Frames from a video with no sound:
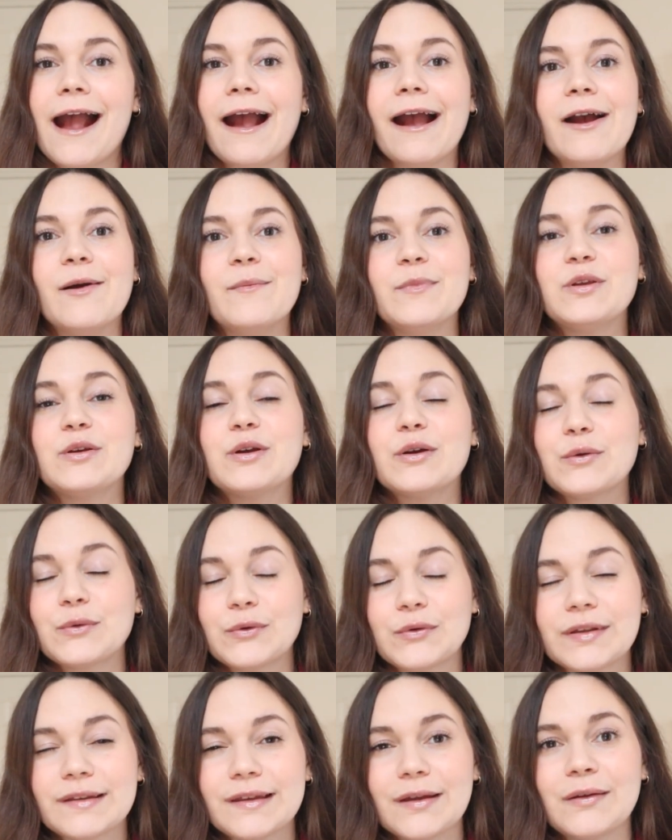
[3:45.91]
Um, you can
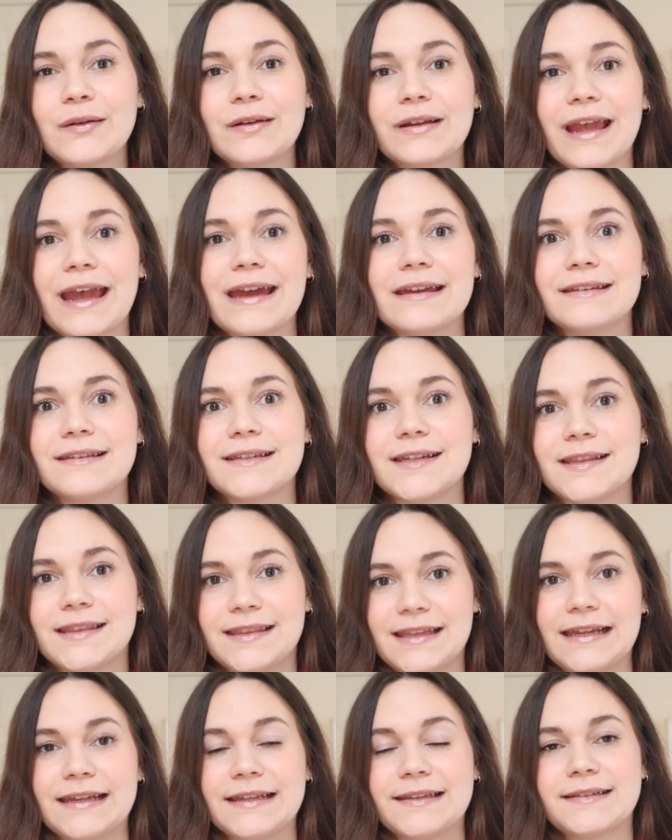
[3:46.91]
also get
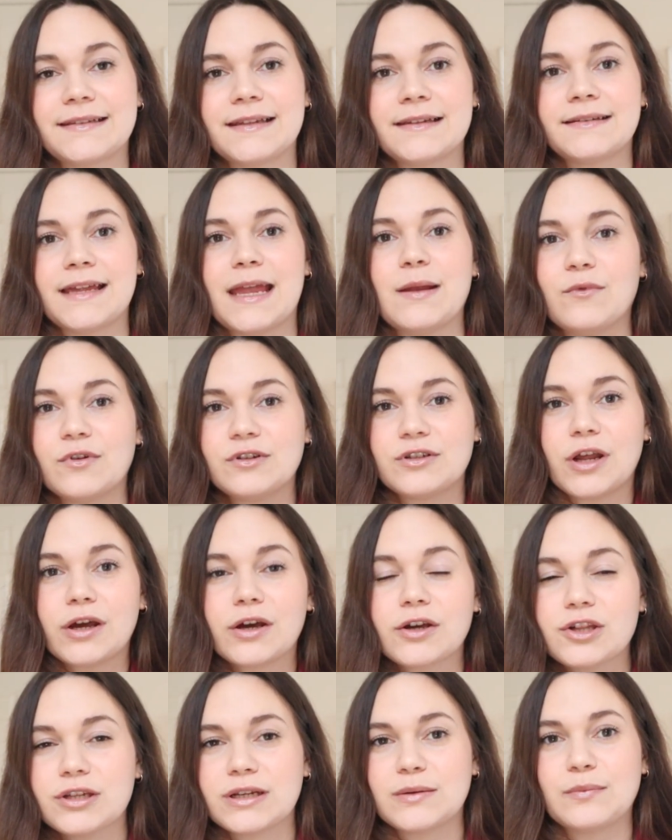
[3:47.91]
this same
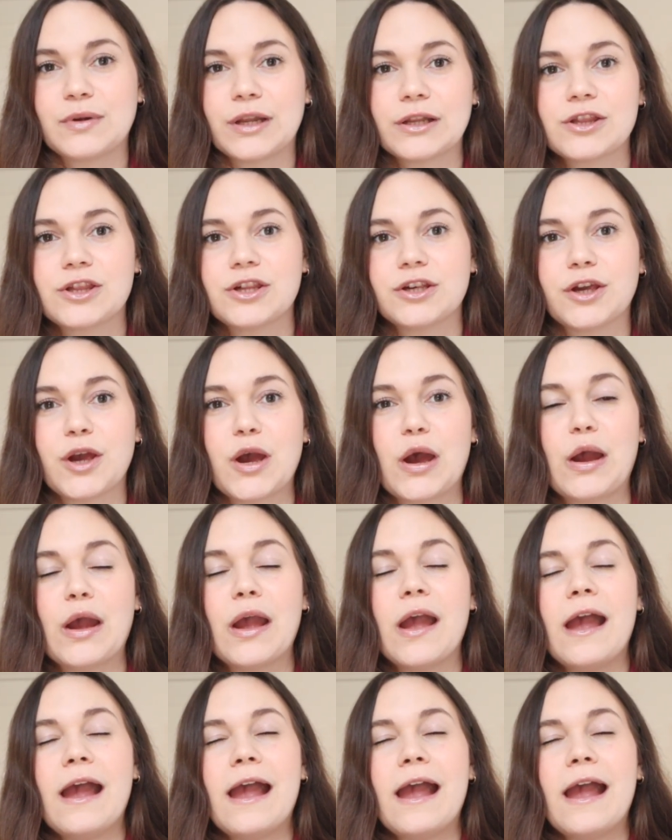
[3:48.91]
reduction in blood sugar